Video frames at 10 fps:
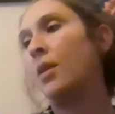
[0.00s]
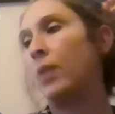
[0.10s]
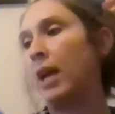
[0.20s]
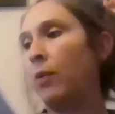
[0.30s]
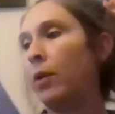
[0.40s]

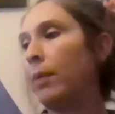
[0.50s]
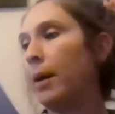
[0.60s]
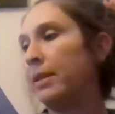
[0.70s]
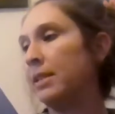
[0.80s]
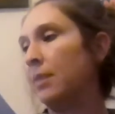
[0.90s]
When I wear
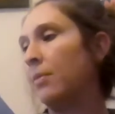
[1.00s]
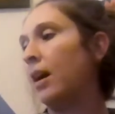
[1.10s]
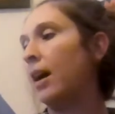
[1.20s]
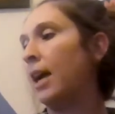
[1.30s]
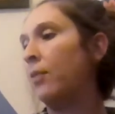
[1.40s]
mommy's
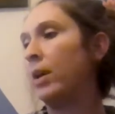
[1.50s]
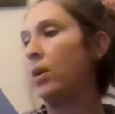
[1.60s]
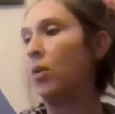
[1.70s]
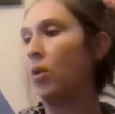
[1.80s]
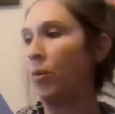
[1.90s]
Khimar and we
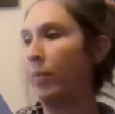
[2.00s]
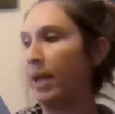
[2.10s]
go home